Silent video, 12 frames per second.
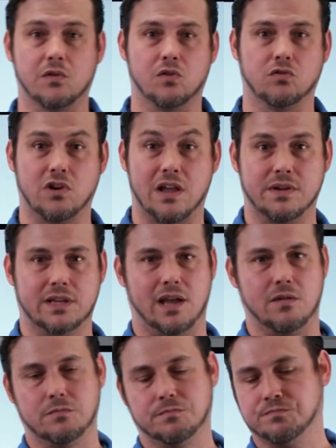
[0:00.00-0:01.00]
Google Drive
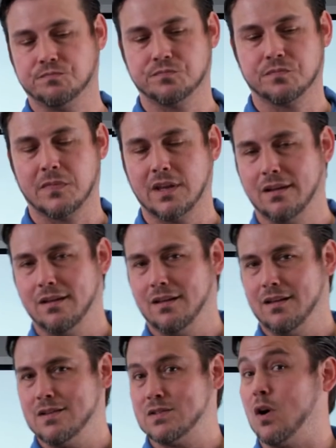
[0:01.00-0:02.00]
account.
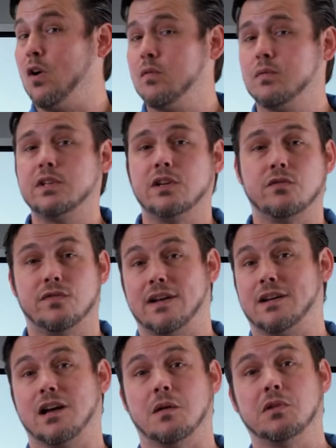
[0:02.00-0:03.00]
So hopefully you
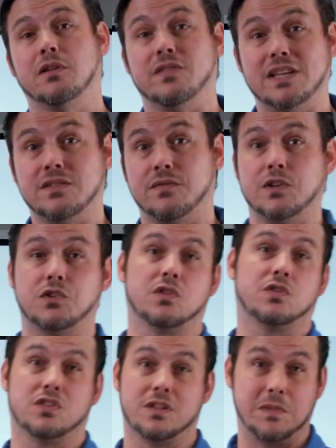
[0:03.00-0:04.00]
found a couple of these
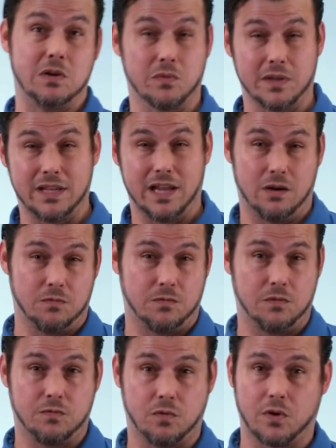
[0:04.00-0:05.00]
features to be really
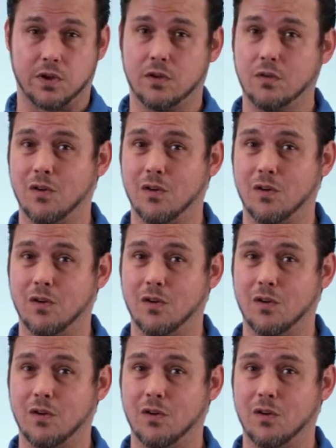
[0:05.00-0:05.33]
helpful for you.